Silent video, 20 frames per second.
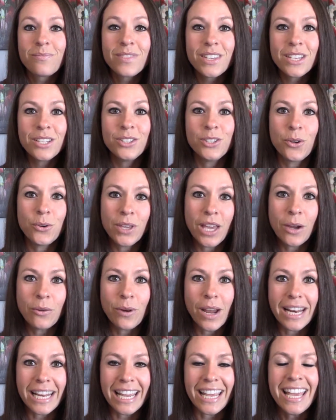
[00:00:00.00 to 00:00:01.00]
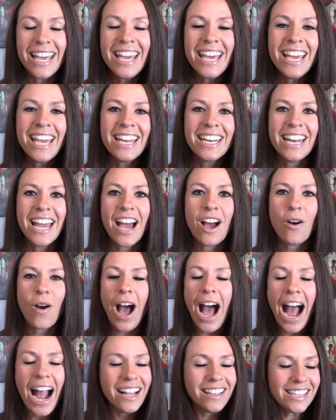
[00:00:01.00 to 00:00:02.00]
So get ready. Now,
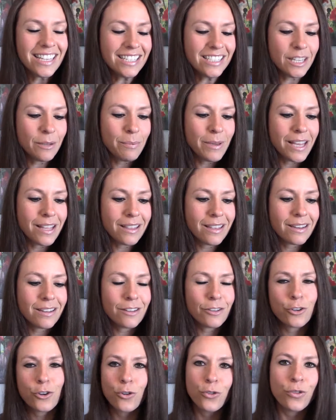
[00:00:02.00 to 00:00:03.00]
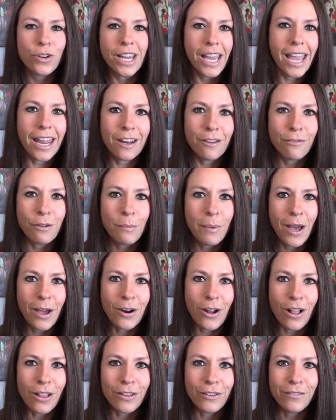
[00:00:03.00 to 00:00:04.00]
I like to be a little creative about
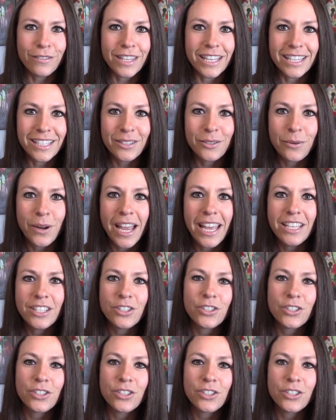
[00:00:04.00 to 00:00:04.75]
all of this, right?